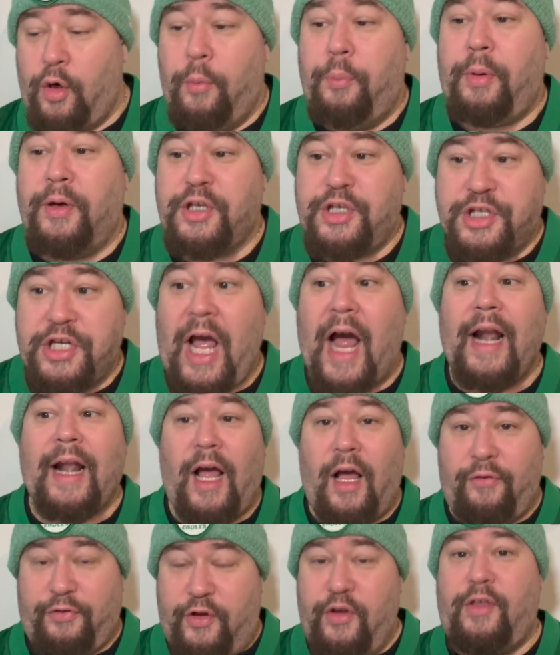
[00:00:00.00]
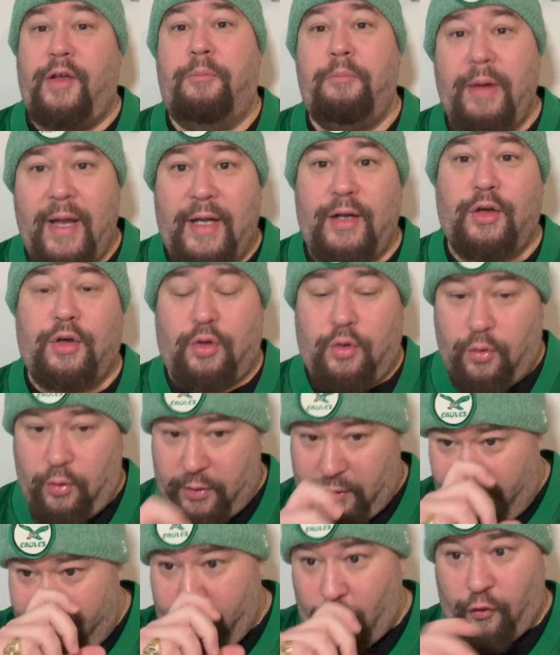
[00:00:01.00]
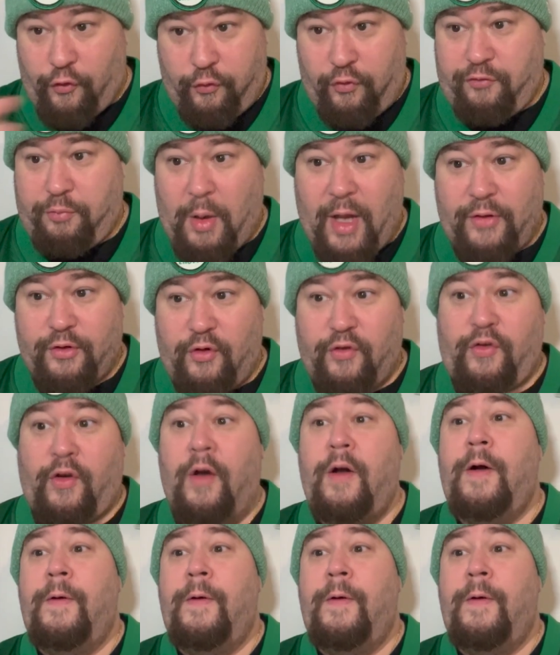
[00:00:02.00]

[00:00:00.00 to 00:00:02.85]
But shout out to the medical and the first responders